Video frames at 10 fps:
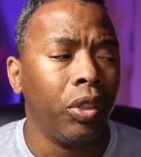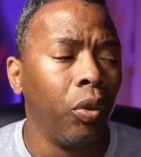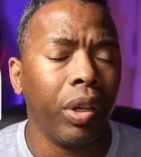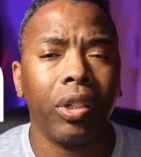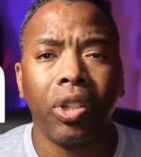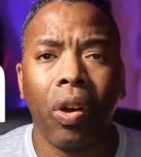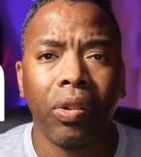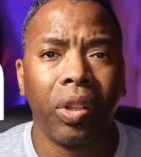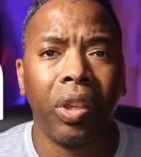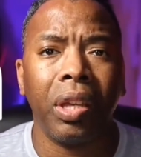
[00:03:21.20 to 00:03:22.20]
You want to
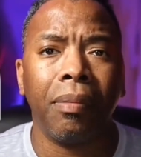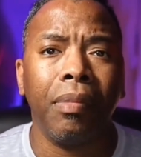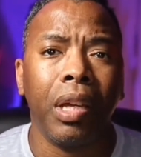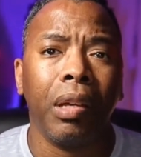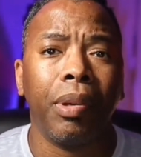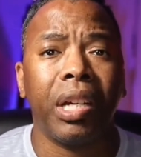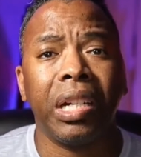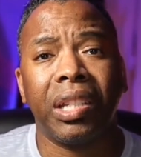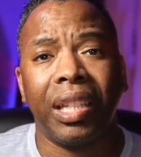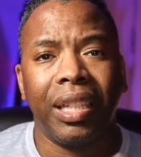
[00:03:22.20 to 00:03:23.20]
talk to them,
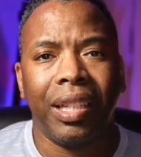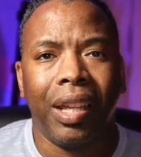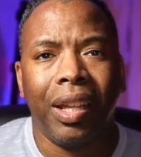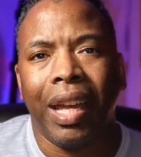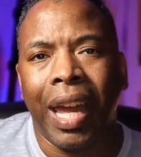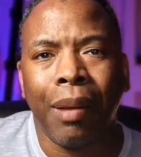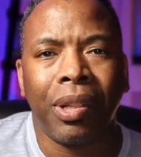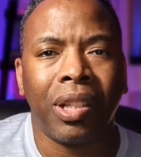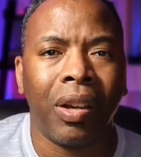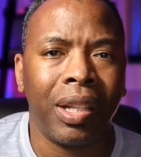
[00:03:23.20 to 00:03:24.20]
because
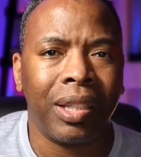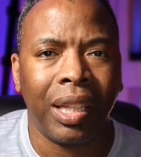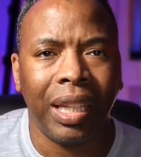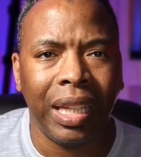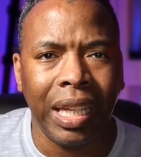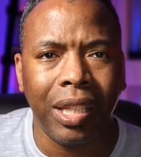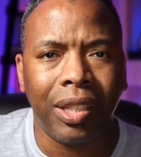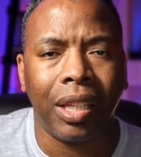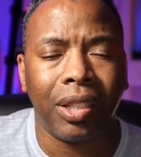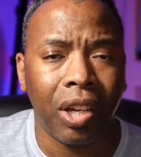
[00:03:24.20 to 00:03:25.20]
Amazon is the
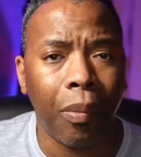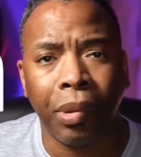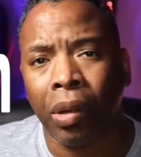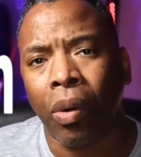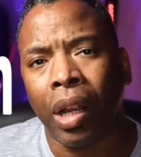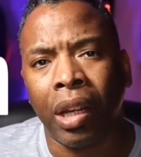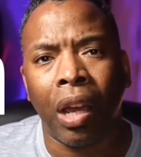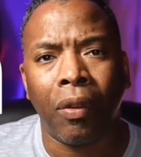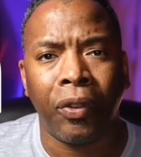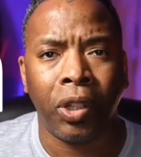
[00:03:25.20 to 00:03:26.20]
easiest company right
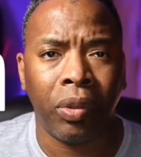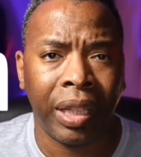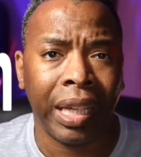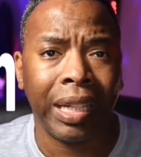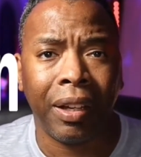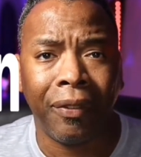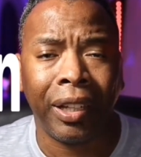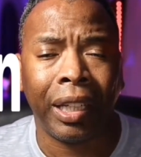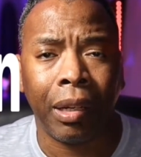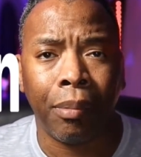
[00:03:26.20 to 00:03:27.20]
now for you to get
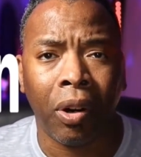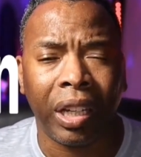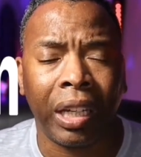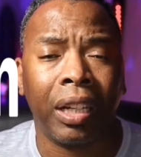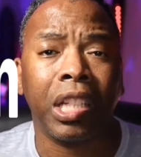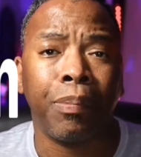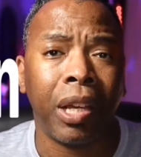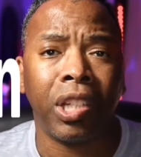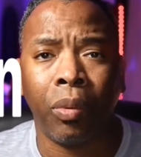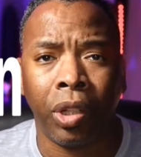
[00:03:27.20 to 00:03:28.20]
affiliate marketing,
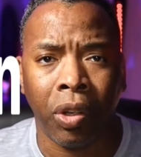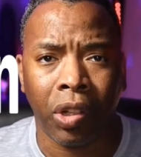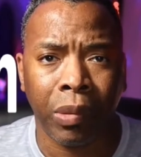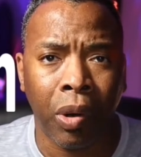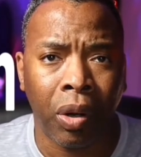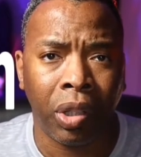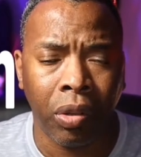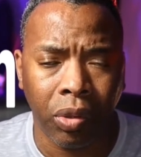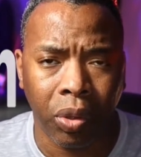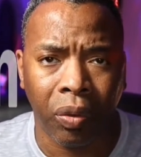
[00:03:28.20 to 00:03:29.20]
especially when you're a small
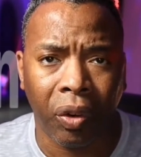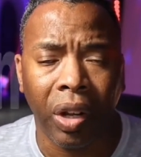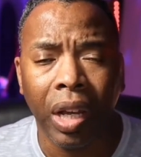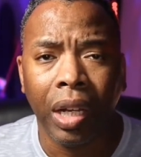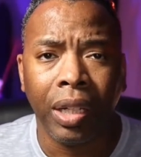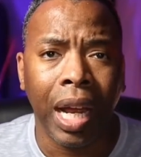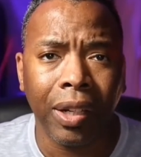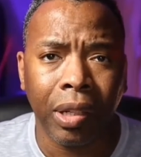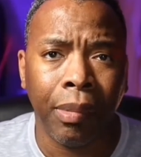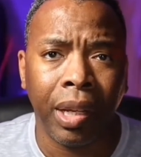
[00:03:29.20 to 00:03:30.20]
YouTuber.
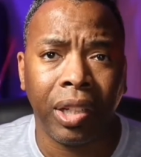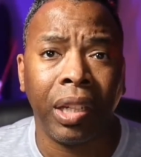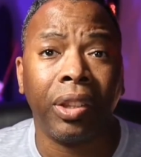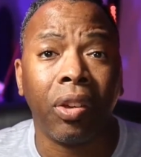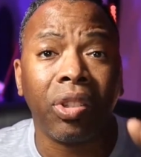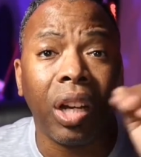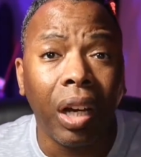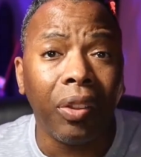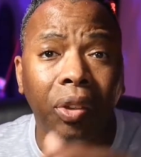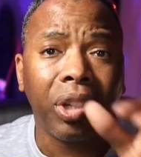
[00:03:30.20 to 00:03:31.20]
Not to mention that there's
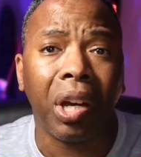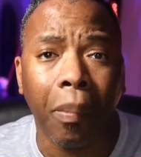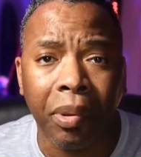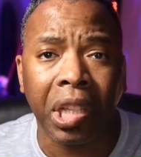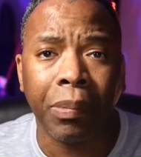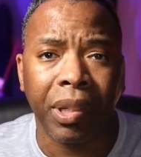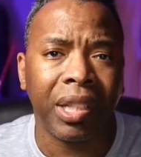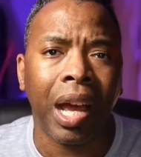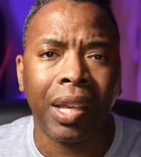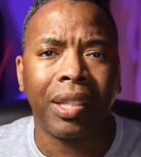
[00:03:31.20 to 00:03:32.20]
other companies
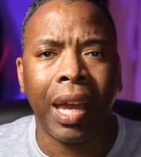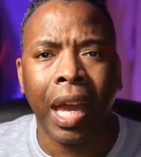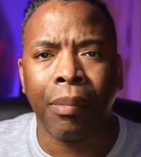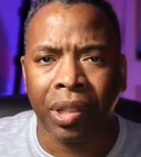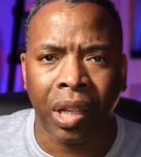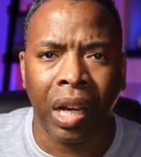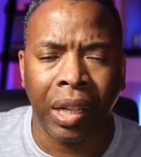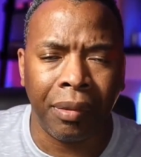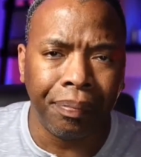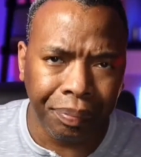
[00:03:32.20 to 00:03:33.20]
besides
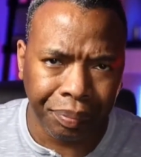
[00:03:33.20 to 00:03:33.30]
Amazon